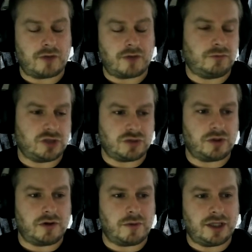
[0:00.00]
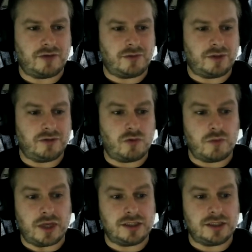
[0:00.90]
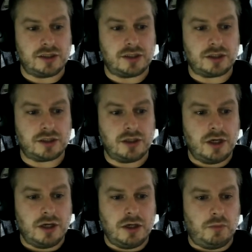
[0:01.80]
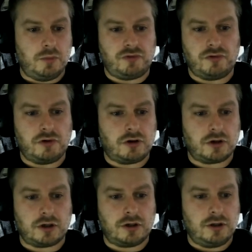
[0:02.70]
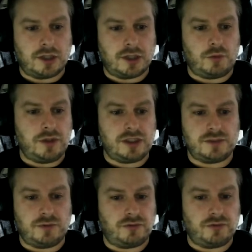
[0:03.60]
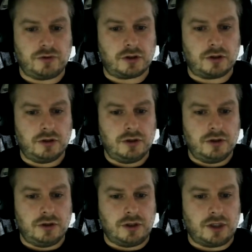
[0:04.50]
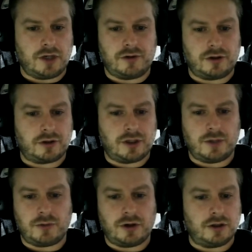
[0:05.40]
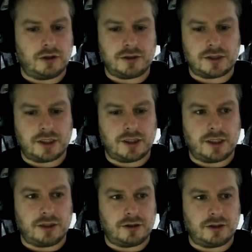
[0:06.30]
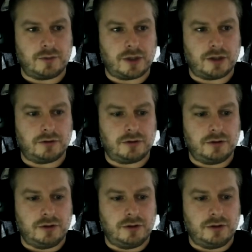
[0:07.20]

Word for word: I just want to remind everybody we made this decision before, like weeks before the governor came on and said anything about,